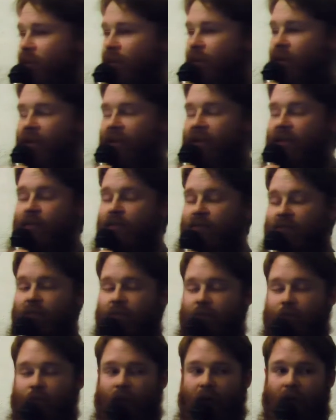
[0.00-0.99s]
And even if
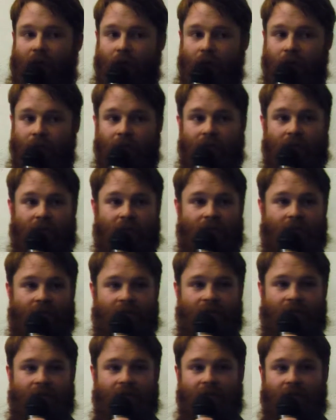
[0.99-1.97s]
you have,
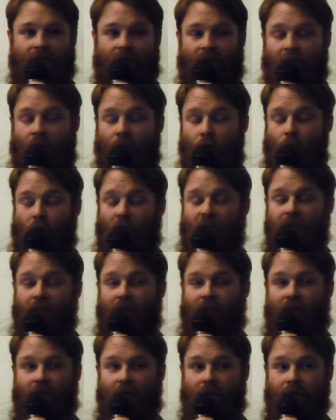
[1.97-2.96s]
and when you
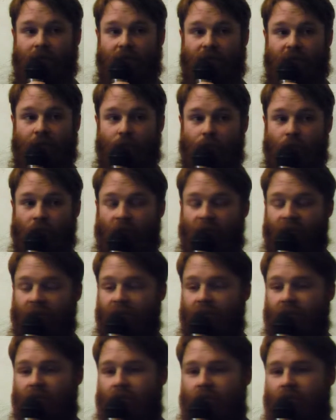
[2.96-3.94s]
have deep
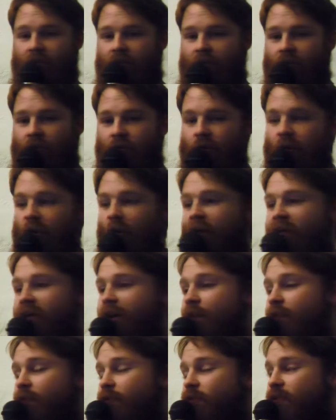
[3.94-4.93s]
rest, you're going to
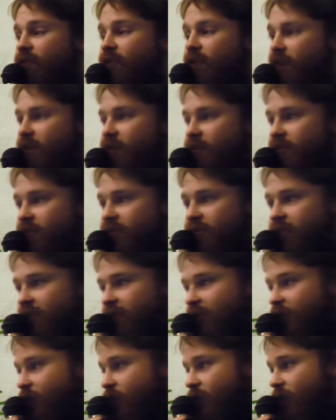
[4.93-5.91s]
have a reduction in
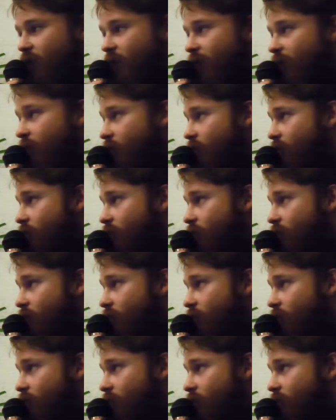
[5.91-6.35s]
stress.